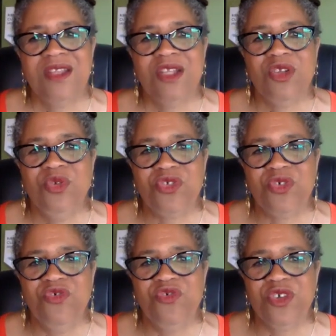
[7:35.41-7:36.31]
the New
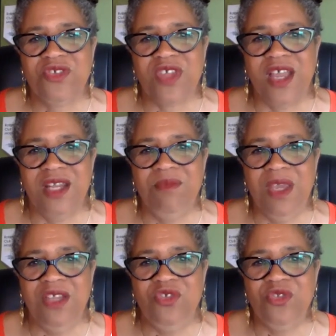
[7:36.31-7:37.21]
School for Design, in
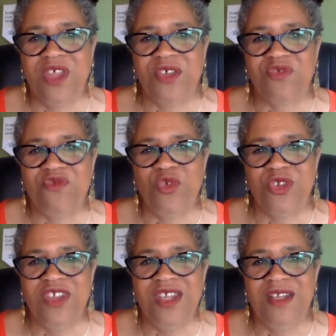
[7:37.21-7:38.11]
May
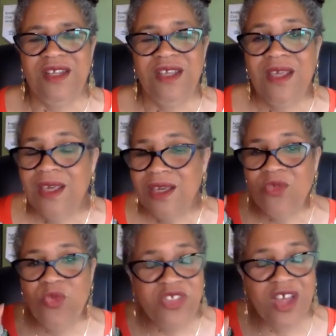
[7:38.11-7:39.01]
2014
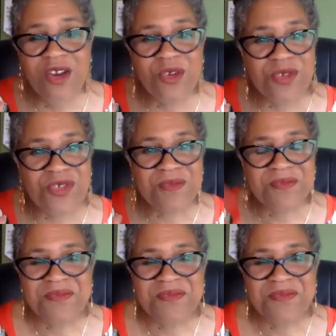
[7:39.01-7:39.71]
with honors,